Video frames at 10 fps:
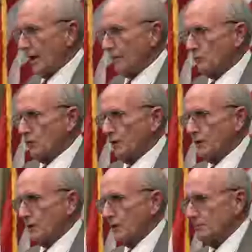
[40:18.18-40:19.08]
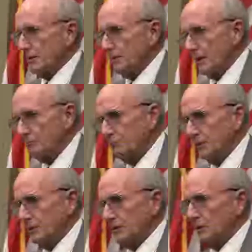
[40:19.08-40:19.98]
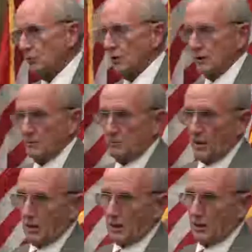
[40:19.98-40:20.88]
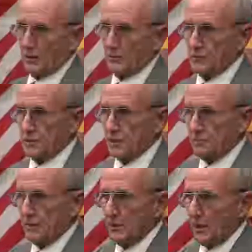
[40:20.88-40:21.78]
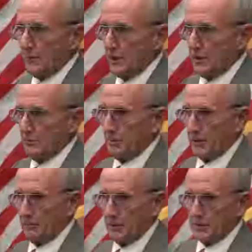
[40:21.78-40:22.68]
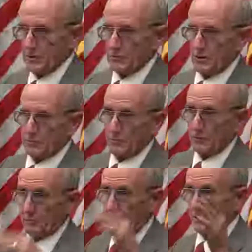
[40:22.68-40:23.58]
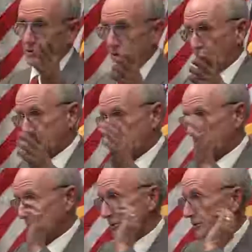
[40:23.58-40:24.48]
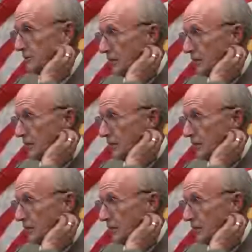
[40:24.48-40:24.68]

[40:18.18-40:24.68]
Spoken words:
I'm worried a little bit about William Barr, who's just been nominated by President Trump to replace Jeff Sessions.